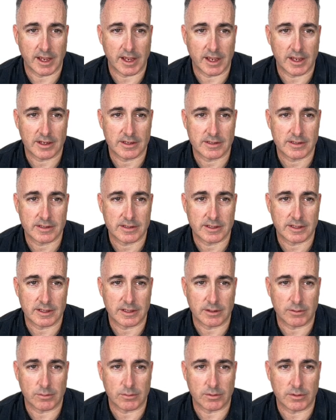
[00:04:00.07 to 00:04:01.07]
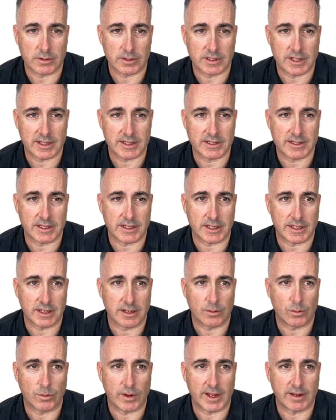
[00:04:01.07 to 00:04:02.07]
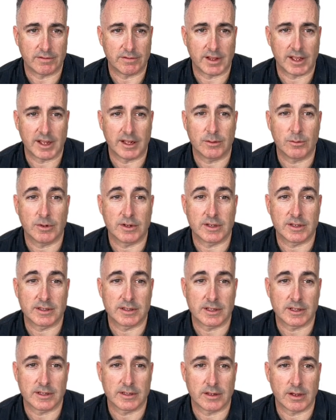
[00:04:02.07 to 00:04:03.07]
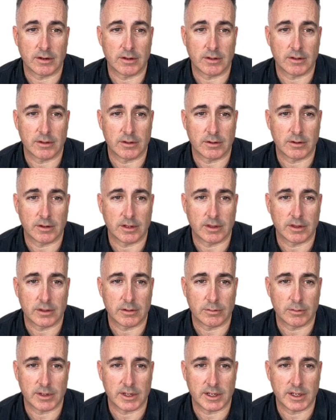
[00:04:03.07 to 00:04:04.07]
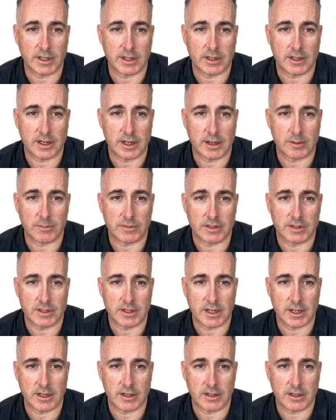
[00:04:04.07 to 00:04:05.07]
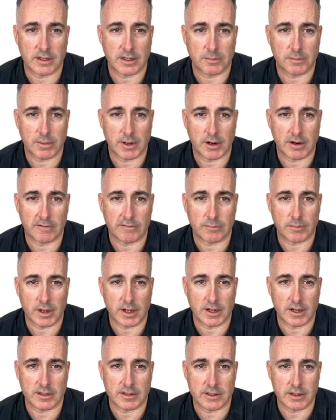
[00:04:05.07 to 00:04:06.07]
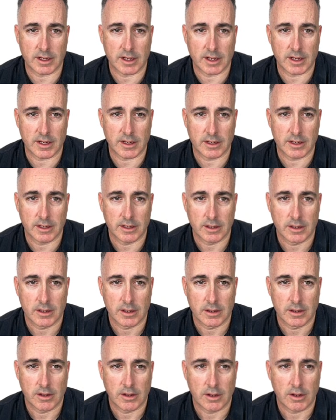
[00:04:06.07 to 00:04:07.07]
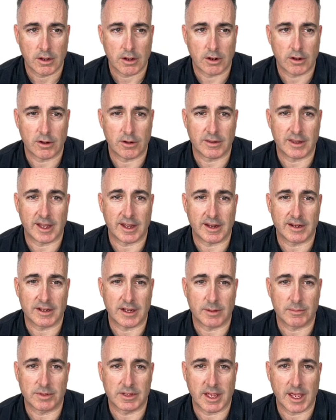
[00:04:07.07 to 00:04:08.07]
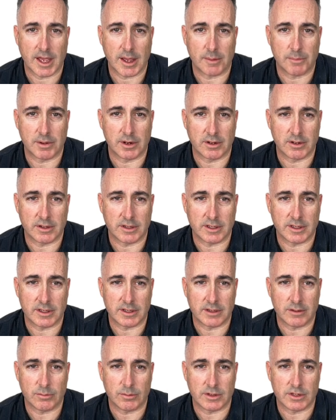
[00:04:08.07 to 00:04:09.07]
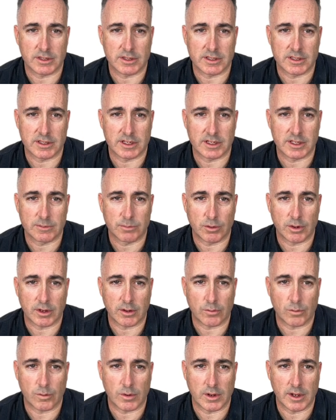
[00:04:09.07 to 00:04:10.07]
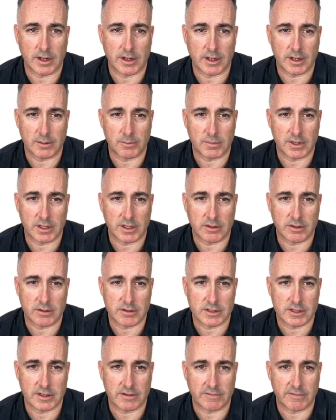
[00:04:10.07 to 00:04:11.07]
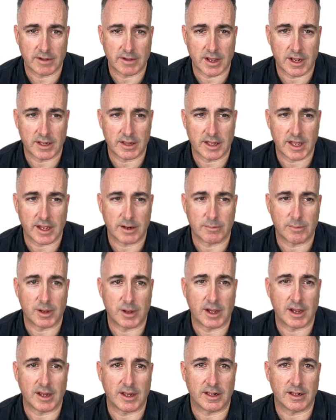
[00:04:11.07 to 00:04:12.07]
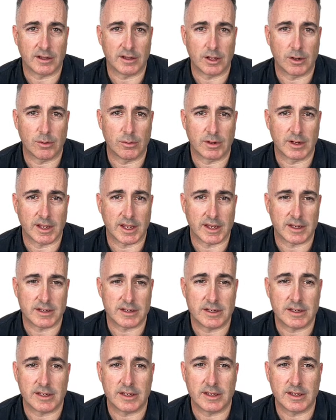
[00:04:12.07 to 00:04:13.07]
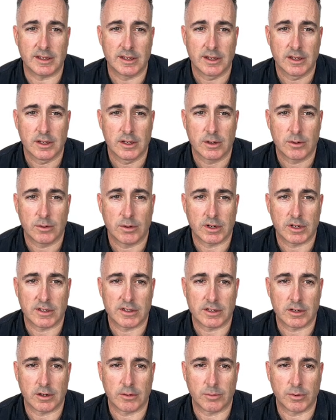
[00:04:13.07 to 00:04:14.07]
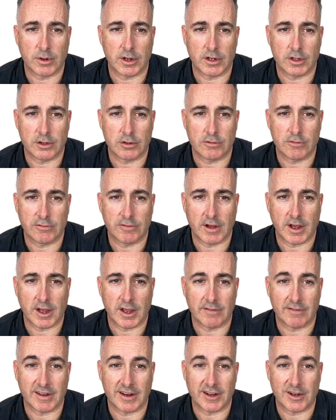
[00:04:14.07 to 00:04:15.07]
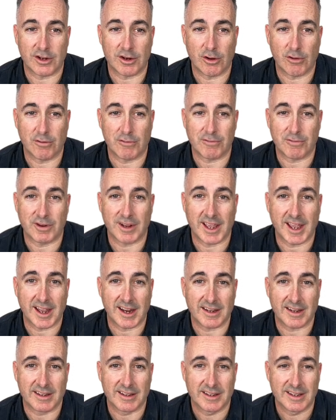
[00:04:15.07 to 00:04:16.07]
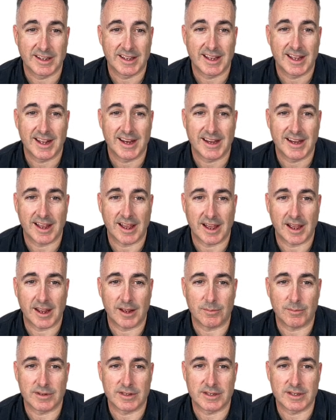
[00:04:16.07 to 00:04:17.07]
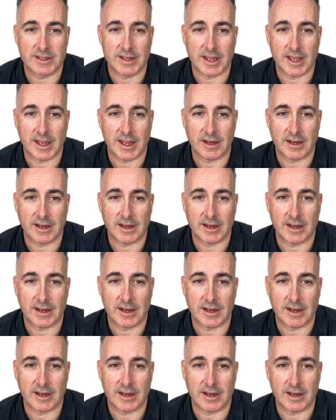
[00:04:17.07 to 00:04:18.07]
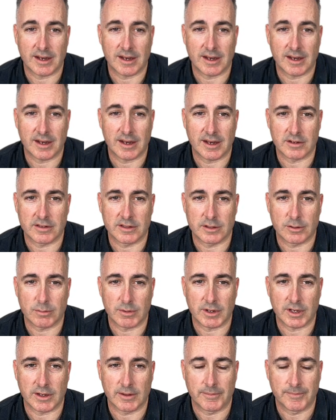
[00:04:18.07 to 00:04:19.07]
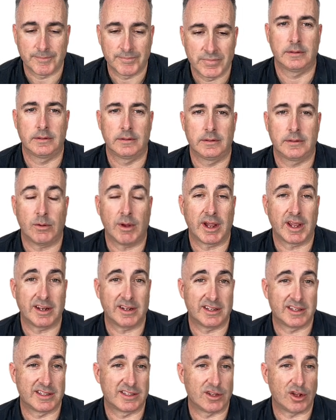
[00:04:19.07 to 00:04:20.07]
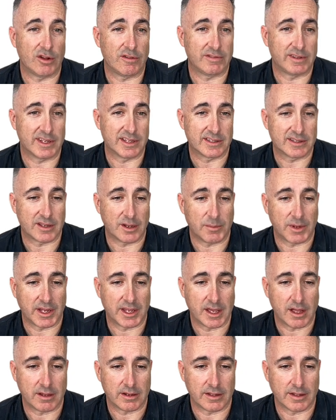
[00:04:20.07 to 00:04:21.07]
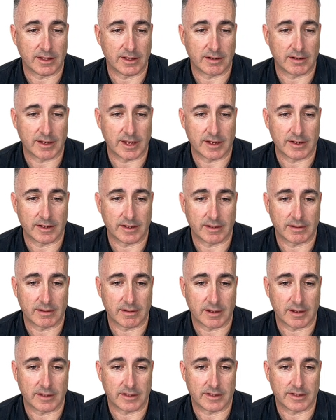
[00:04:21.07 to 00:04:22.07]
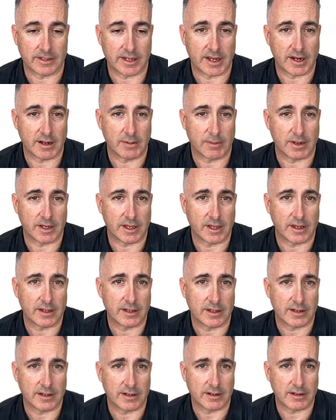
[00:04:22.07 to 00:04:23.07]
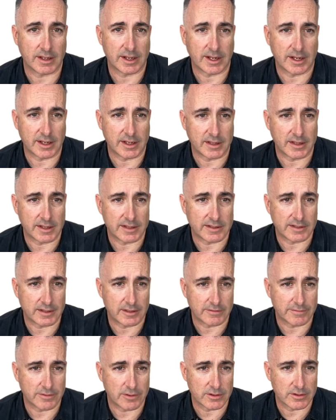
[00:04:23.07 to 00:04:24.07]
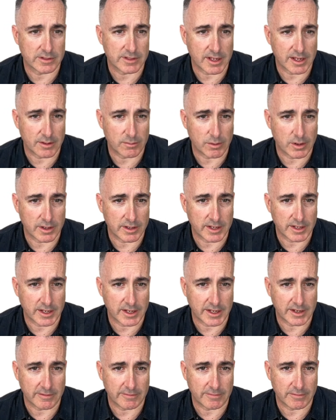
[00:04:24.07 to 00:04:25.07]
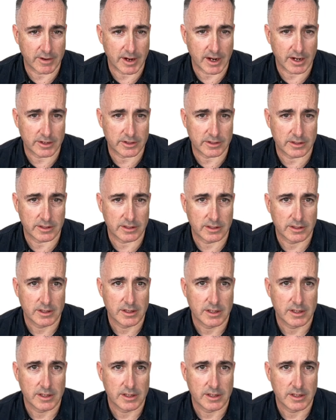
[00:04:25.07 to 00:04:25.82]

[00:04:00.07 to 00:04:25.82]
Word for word: S equals, let's see, wavelength, which is 633 times 10 to the power of minus 9 all that times capital D, which is 6.1 meters, divide that by lowercase d, which is 0.25, and don't forget, times 10 to the power of minus 3. So I can just solve this on my calculator, can't I? I can just get out my calculator and let's see. First, I want a fraction